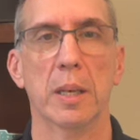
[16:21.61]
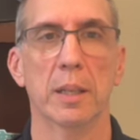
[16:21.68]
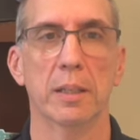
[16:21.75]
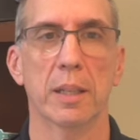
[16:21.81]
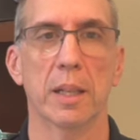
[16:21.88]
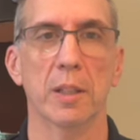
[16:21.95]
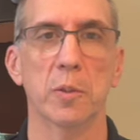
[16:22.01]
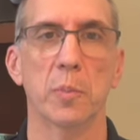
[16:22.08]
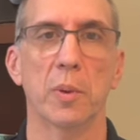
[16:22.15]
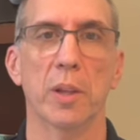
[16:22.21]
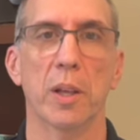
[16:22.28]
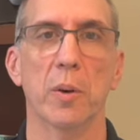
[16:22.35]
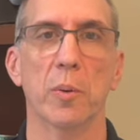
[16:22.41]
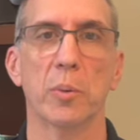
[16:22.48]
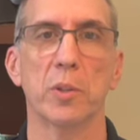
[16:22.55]
Tell us
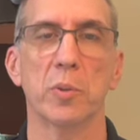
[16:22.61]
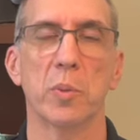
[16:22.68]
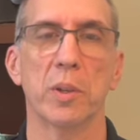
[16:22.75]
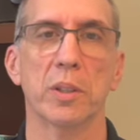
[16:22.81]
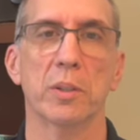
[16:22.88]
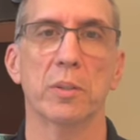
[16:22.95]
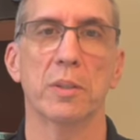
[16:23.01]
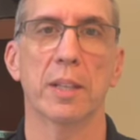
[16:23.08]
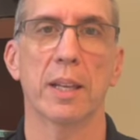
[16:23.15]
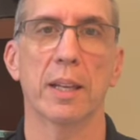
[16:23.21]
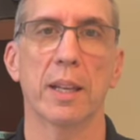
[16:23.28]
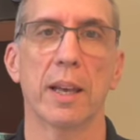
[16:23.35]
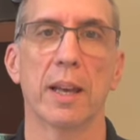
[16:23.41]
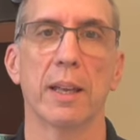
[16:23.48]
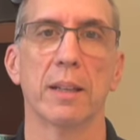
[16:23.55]
below which one you stayed
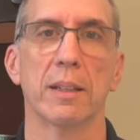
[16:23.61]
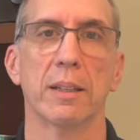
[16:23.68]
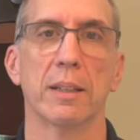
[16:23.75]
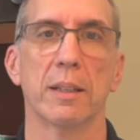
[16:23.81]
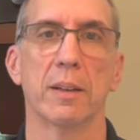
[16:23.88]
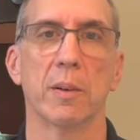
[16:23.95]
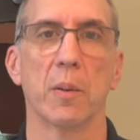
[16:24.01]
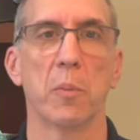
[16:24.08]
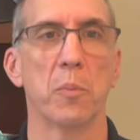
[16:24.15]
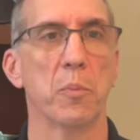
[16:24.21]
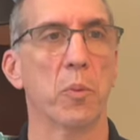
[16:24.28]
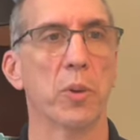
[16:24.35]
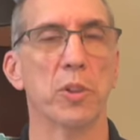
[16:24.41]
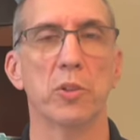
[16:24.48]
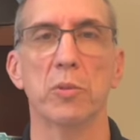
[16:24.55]
at.
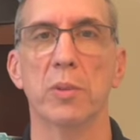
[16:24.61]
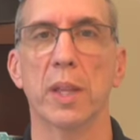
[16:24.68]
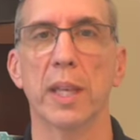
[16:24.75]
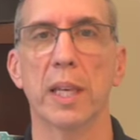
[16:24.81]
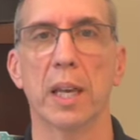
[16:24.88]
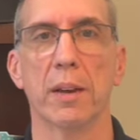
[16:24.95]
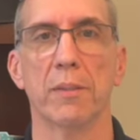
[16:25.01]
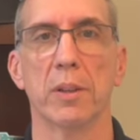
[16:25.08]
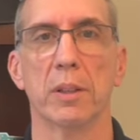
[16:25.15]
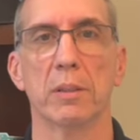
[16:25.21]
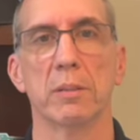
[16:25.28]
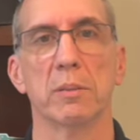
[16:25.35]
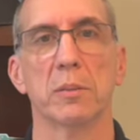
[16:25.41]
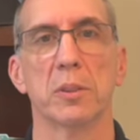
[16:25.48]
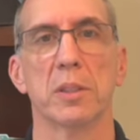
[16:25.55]
What did you think of it?
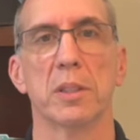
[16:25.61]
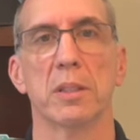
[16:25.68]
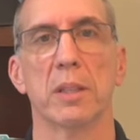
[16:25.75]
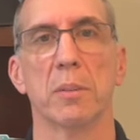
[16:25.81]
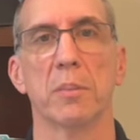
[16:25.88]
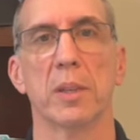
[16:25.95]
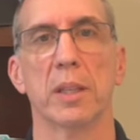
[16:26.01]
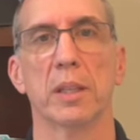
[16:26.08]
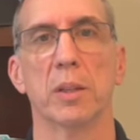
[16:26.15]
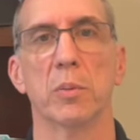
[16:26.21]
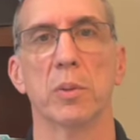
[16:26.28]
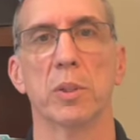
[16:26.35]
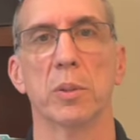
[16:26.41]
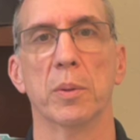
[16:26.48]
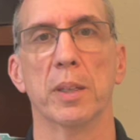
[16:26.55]
Was it something you
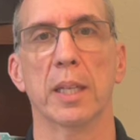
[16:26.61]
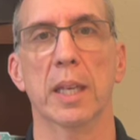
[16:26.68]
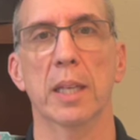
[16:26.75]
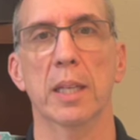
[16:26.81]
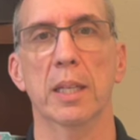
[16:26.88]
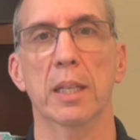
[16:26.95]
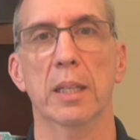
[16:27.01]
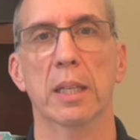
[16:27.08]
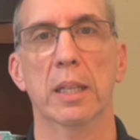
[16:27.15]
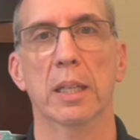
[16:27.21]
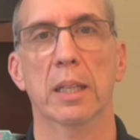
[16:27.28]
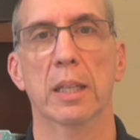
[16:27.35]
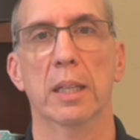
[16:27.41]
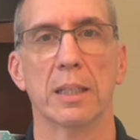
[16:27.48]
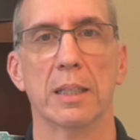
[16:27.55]
would do again?
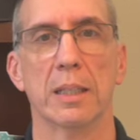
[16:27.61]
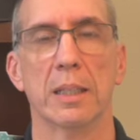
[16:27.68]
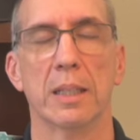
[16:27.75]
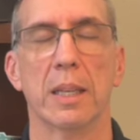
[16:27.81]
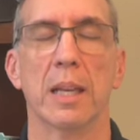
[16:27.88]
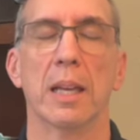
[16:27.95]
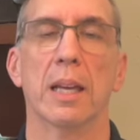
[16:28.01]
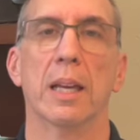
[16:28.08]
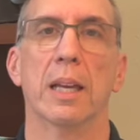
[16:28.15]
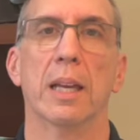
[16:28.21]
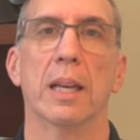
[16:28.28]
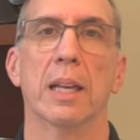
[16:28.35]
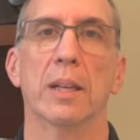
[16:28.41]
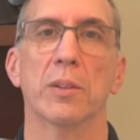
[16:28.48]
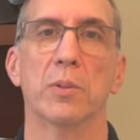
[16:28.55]

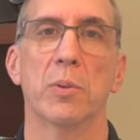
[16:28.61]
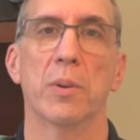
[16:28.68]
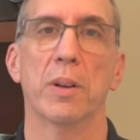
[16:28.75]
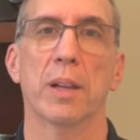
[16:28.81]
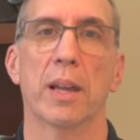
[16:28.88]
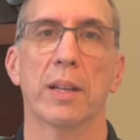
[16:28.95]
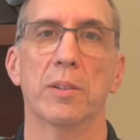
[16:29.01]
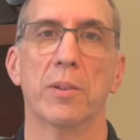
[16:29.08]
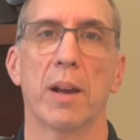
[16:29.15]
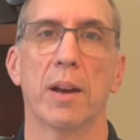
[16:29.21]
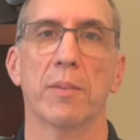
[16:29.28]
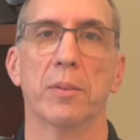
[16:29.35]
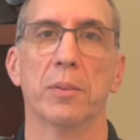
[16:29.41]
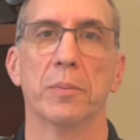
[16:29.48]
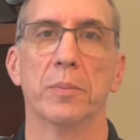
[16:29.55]
And at Storyline
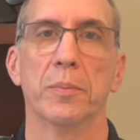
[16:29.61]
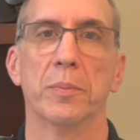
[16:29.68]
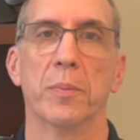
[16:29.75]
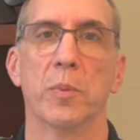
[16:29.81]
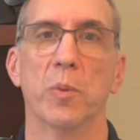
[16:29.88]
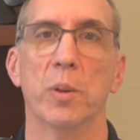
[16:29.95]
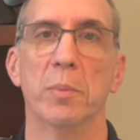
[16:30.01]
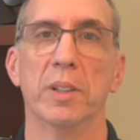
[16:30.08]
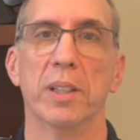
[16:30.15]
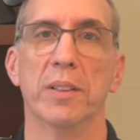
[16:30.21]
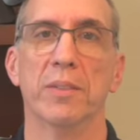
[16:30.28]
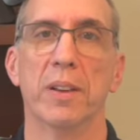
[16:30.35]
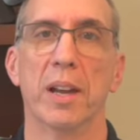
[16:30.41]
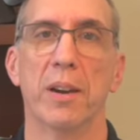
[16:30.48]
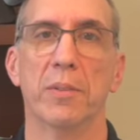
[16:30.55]
Travel, we
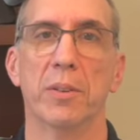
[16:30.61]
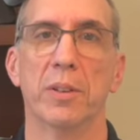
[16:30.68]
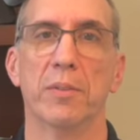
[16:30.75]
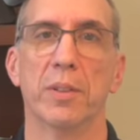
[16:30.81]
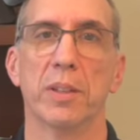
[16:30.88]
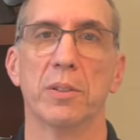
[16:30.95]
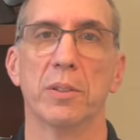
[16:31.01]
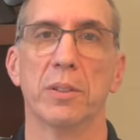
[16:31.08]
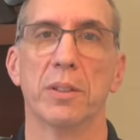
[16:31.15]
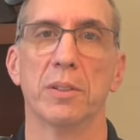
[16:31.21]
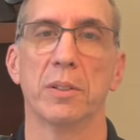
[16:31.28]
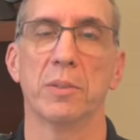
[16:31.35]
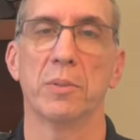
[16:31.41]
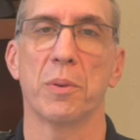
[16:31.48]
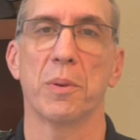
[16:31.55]
believe every adventure is
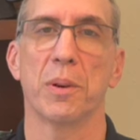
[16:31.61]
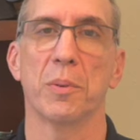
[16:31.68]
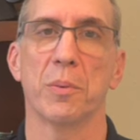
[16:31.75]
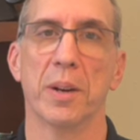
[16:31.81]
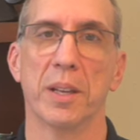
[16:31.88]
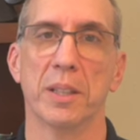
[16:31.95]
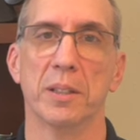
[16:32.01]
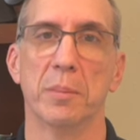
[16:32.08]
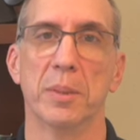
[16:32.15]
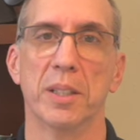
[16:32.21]
a story waiting to be